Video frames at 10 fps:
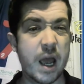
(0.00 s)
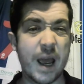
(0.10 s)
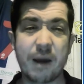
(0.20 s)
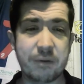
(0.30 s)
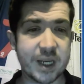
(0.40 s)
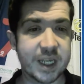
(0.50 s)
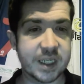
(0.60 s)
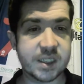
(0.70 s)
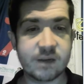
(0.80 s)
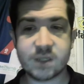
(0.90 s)
I think he
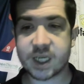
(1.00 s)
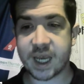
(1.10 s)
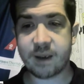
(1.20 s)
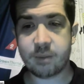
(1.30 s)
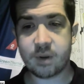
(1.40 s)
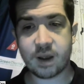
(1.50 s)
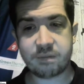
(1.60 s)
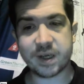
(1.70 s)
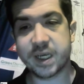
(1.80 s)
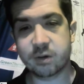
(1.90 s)
deserves a game, and
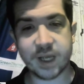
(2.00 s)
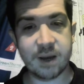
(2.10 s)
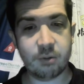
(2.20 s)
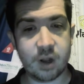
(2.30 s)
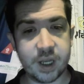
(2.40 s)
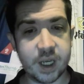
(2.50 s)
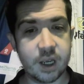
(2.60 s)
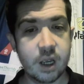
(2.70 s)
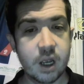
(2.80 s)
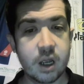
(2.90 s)
I think he'll get one
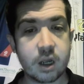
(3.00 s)
here.